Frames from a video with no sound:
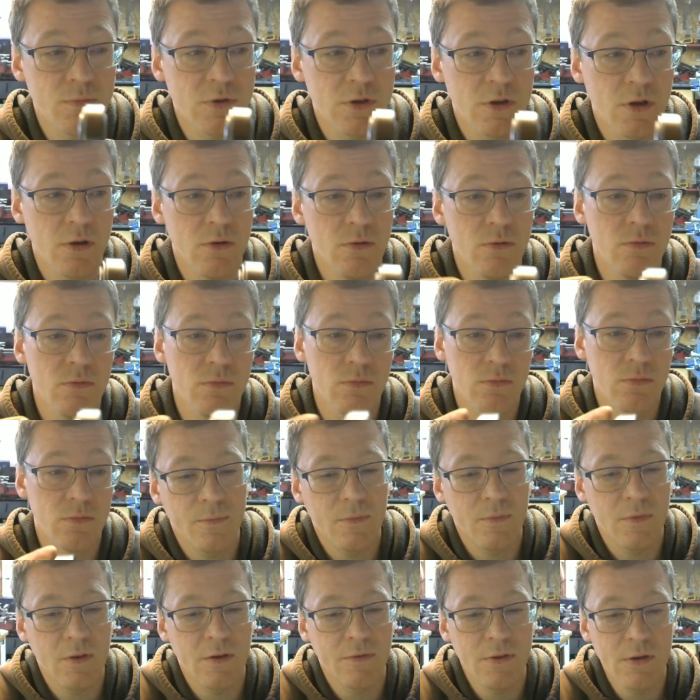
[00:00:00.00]
So
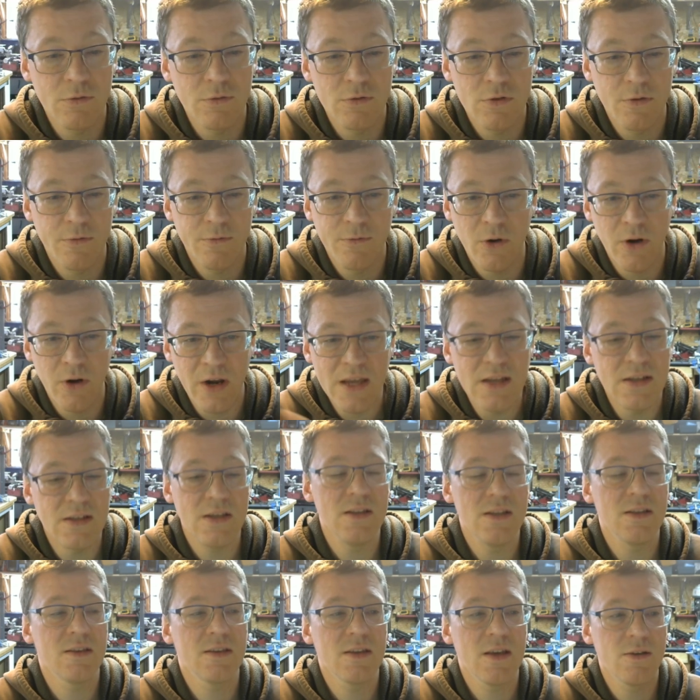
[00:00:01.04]
if there was the full
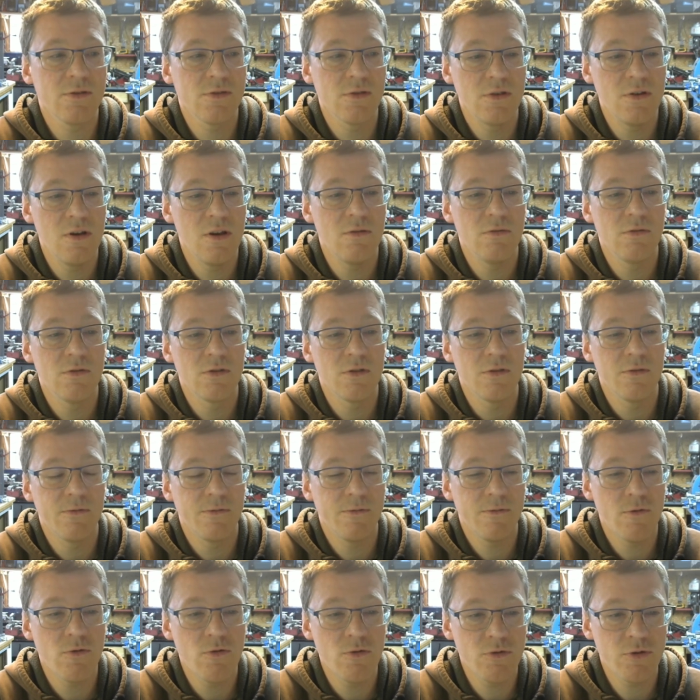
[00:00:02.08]
18,000 newtons of
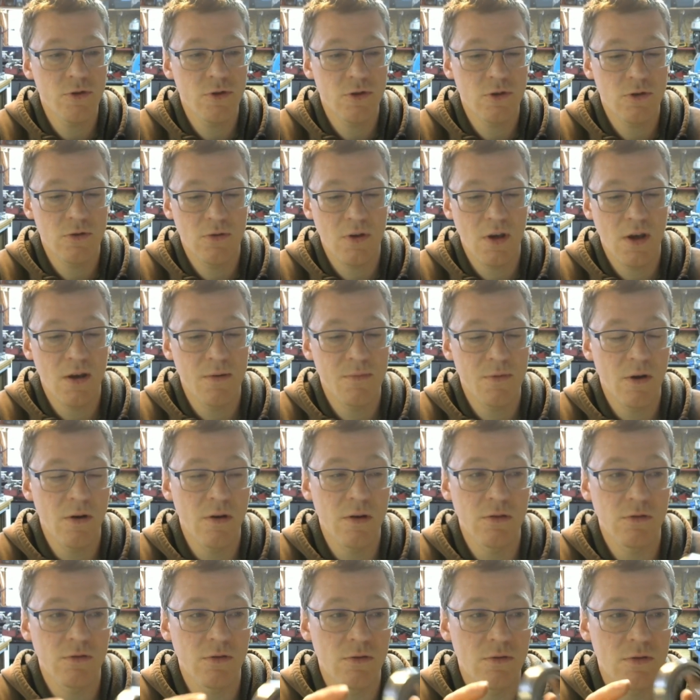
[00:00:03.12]
force
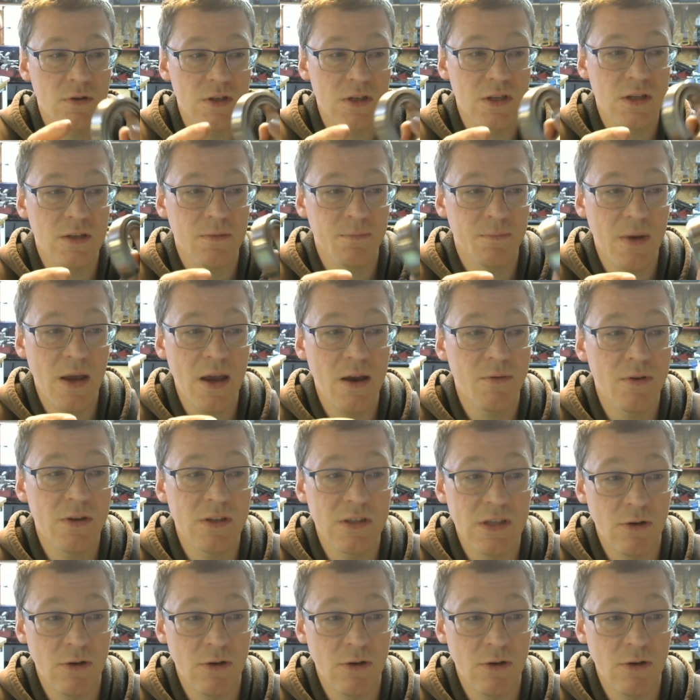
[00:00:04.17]
going through these bearings,